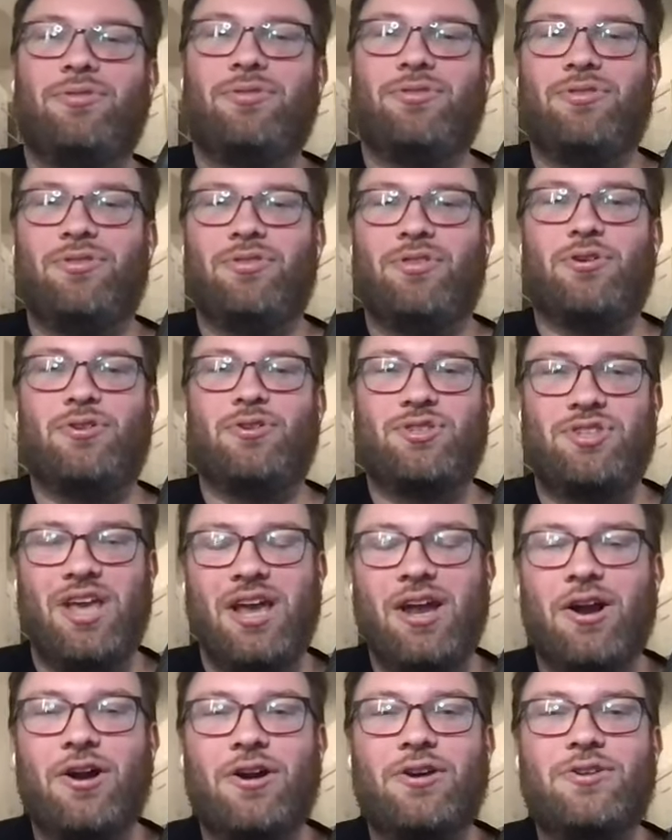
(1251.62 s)

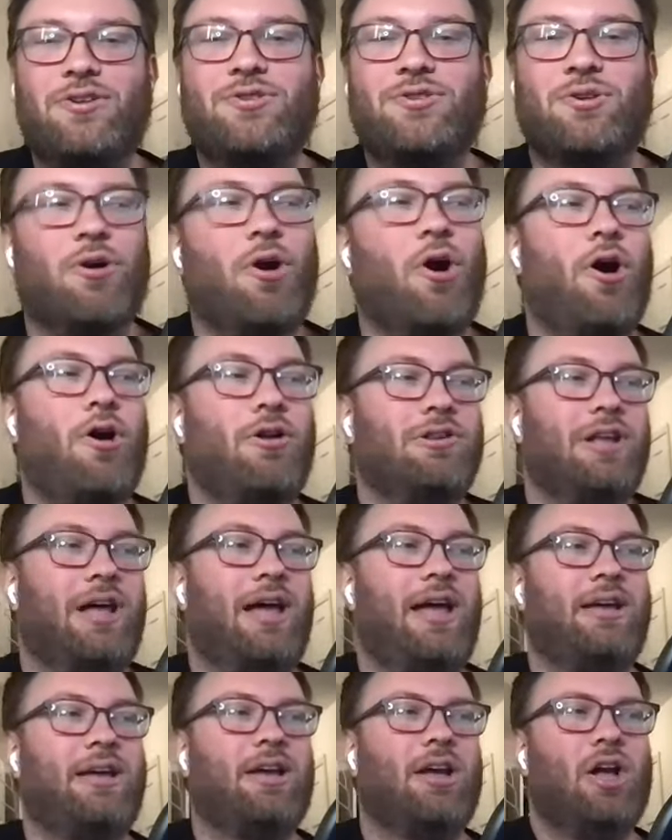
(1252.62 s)
zingers are all
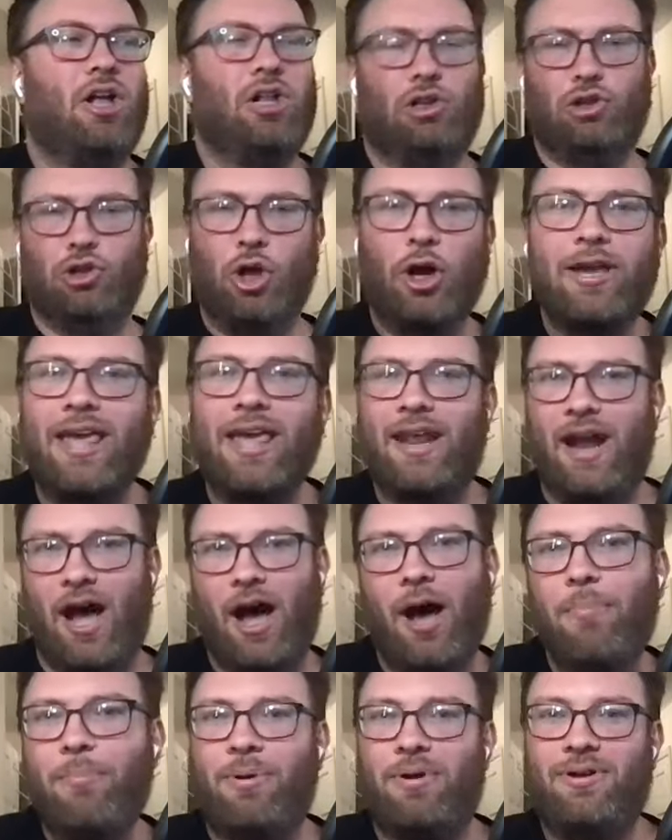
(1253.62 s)
like, look it
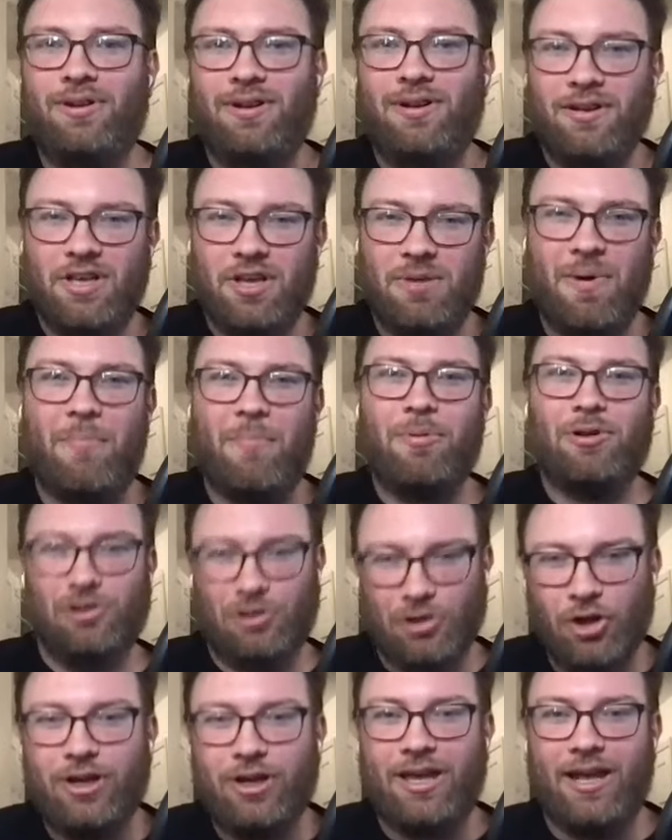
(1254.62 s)
up. You remember
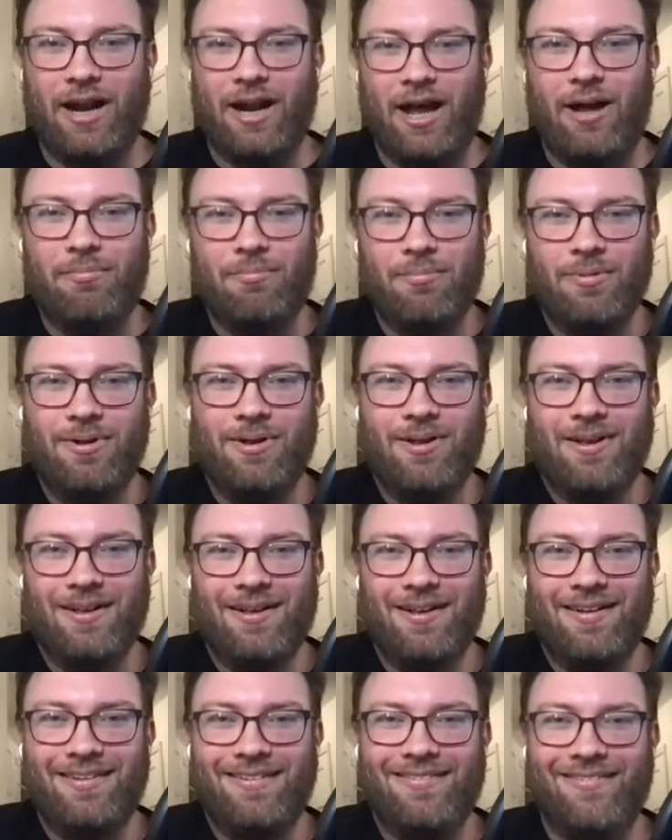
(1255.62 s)
Look It Up?
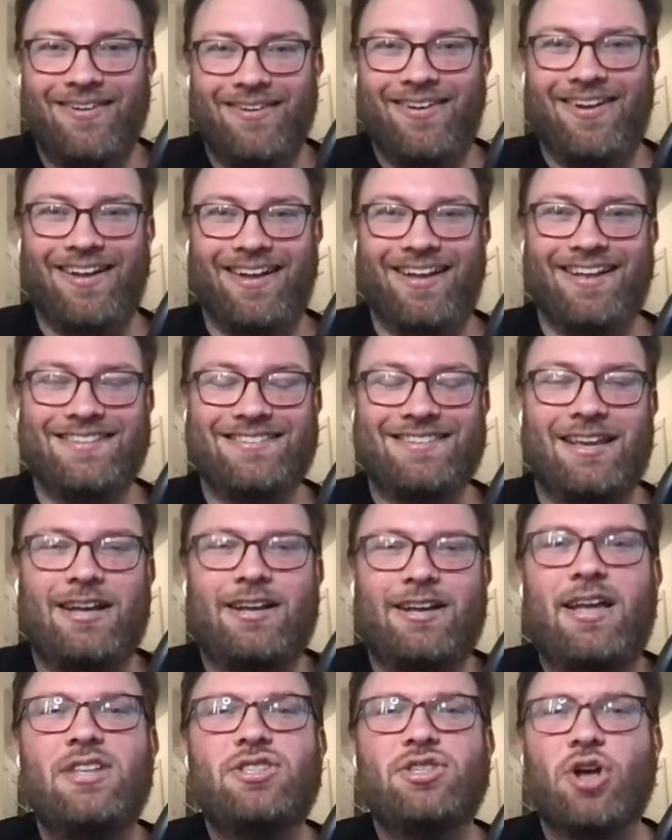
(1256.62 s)
It's like,
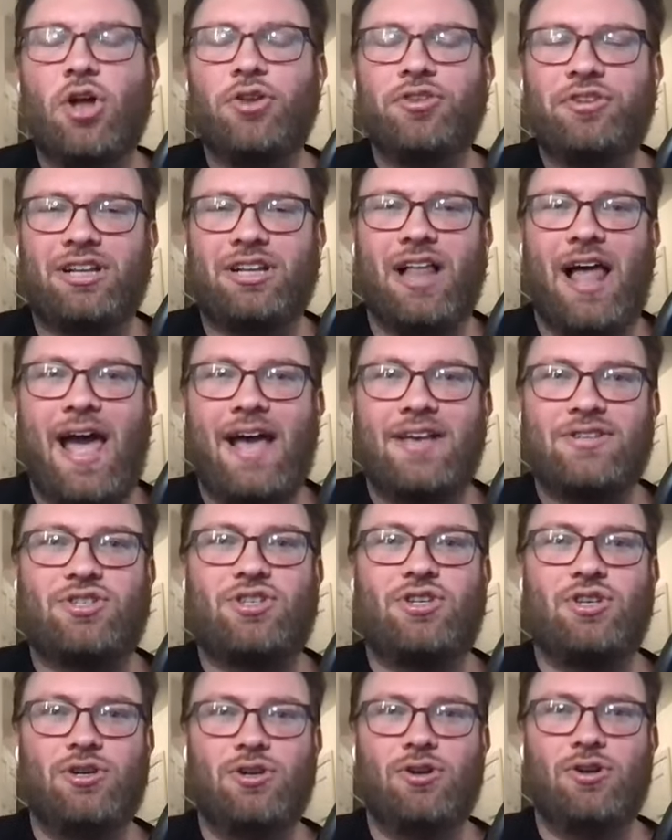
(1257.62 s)
it's called class,
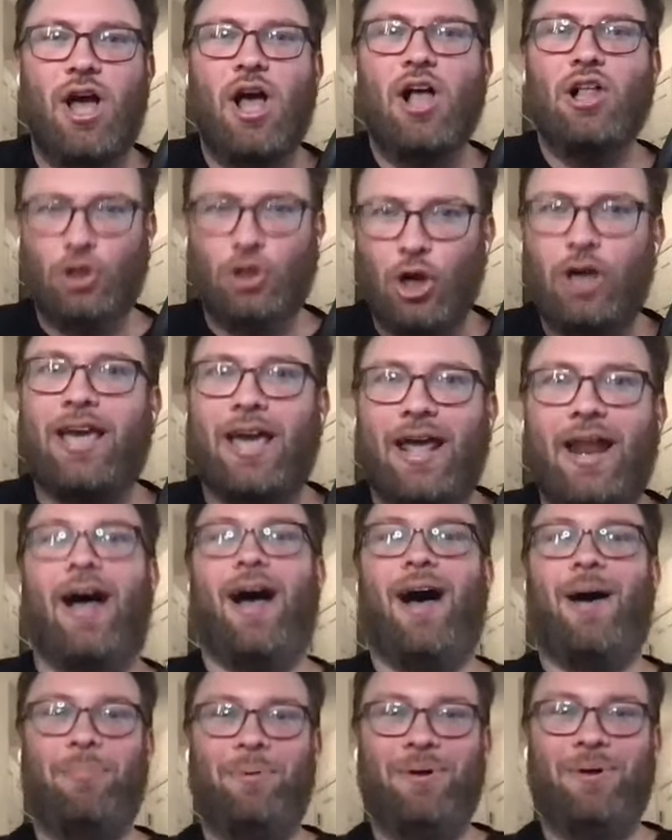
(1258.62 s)
dude. Look it
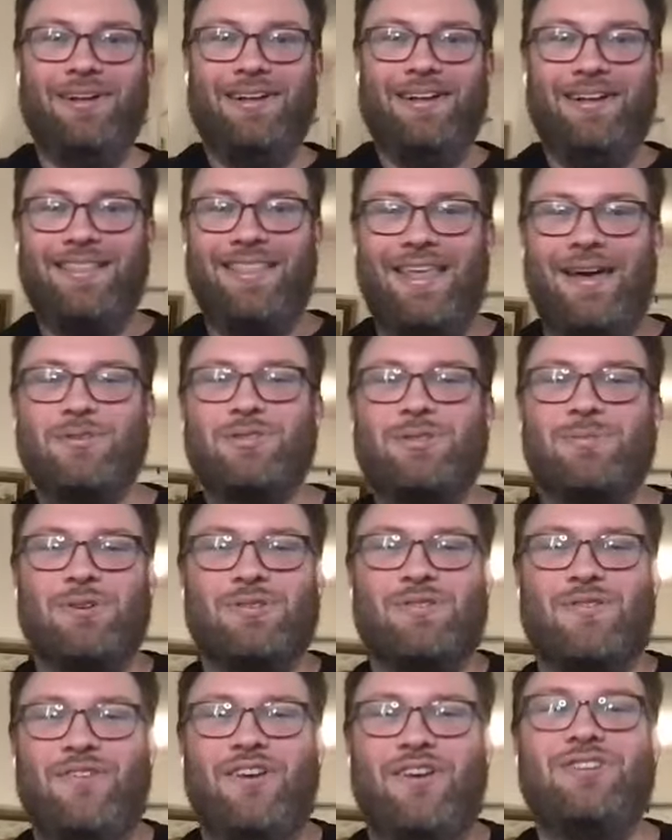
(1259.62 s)
up. That was the
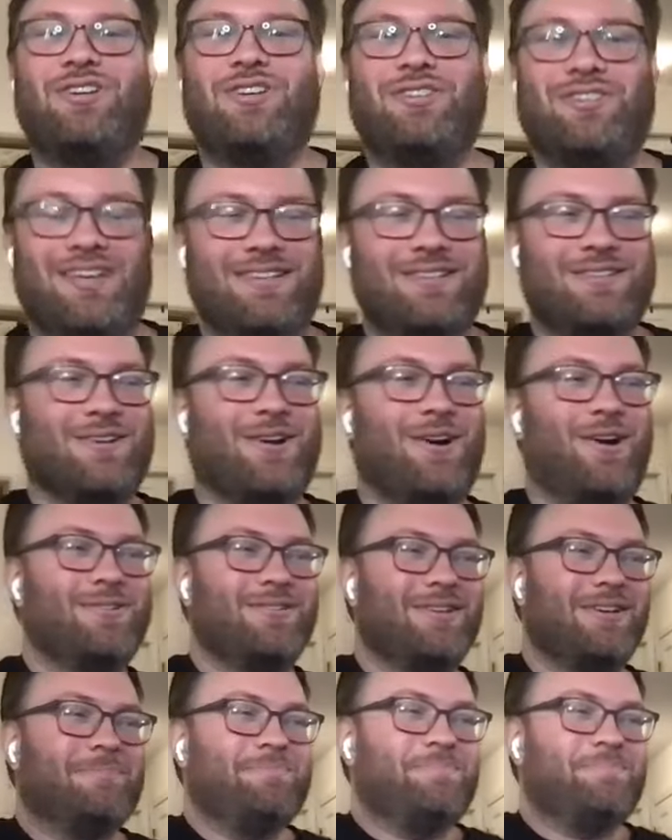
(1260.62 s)
most vicious
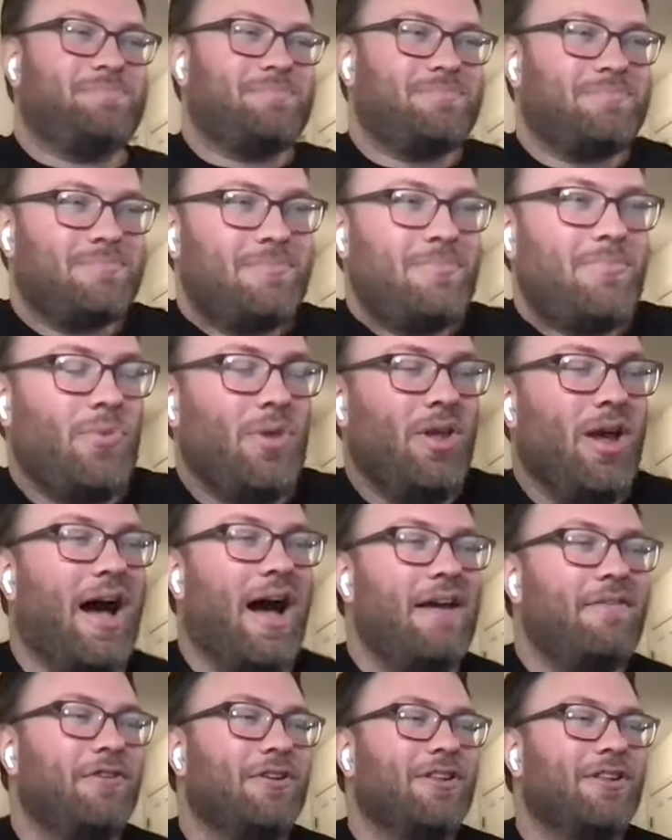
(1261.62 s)
insult.
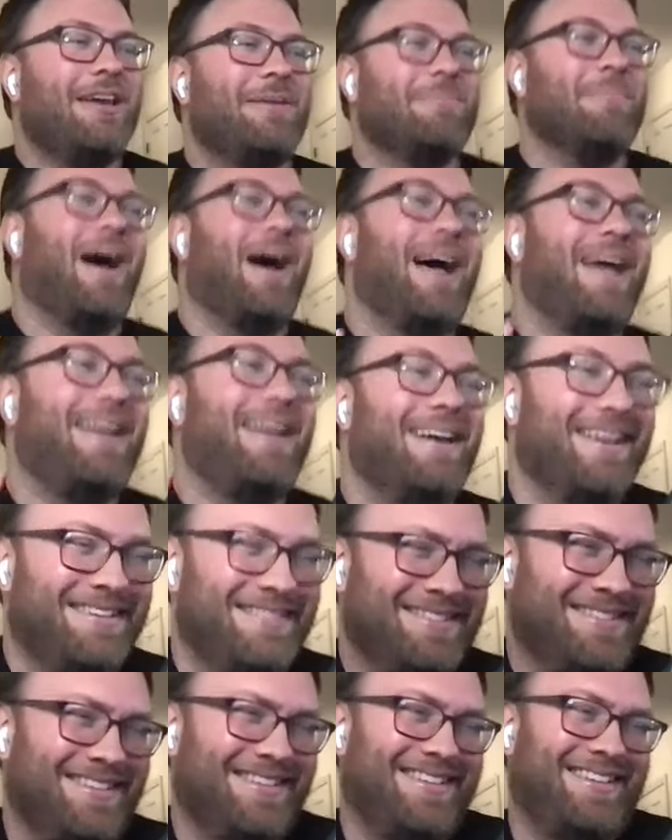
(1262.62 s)
I feel like my
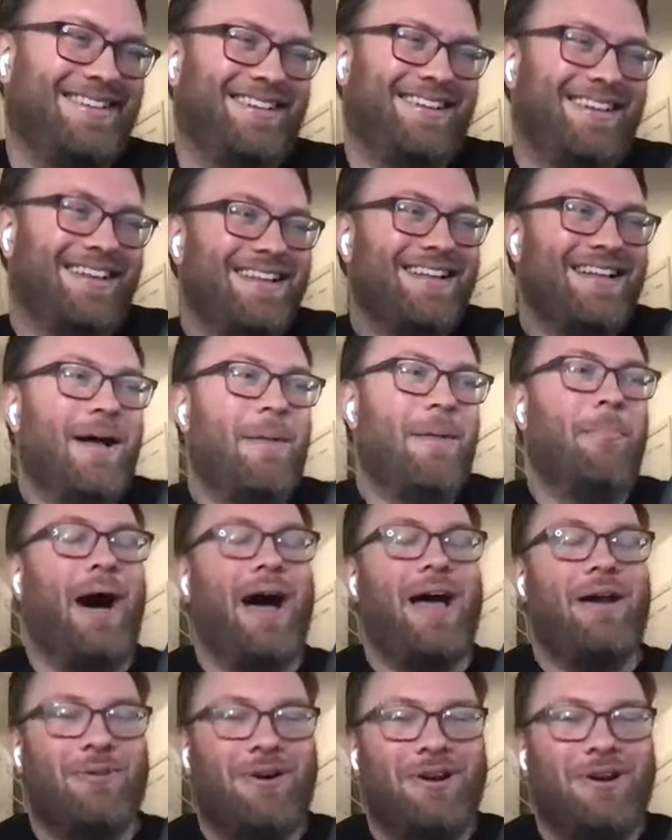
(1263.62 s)

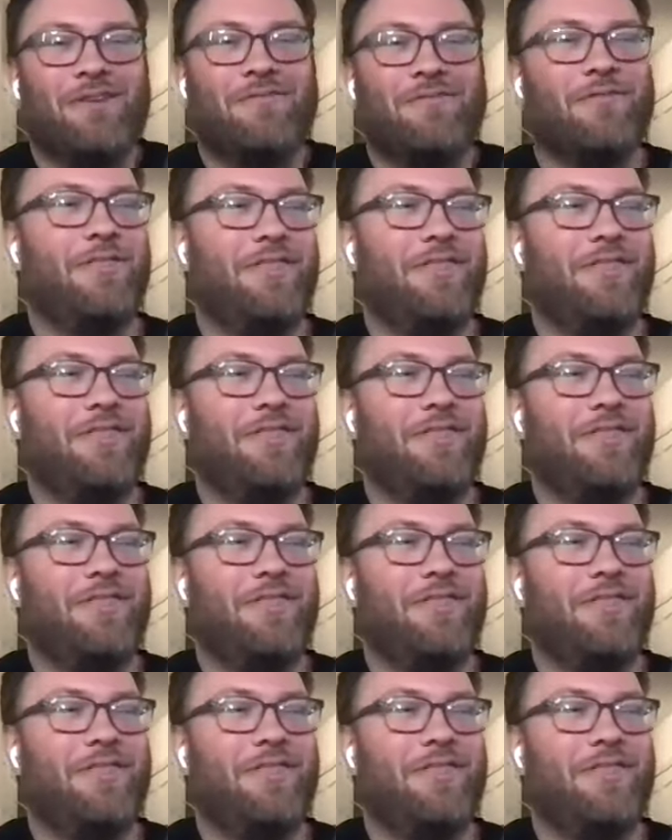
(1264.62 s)
winner for